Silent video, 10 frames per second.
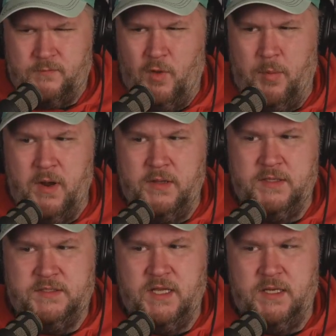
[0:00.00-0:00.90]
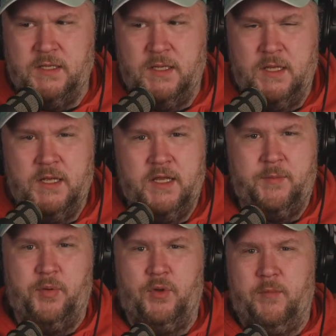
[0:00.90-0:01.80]
apparently he said he
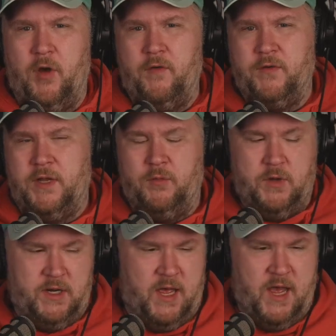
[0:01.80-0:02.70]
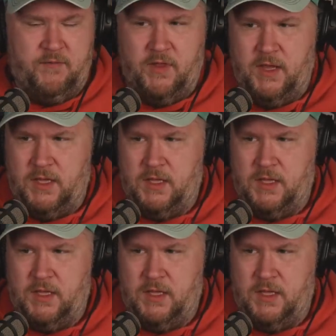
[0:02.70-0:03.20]
pulled him over and he wanted to have like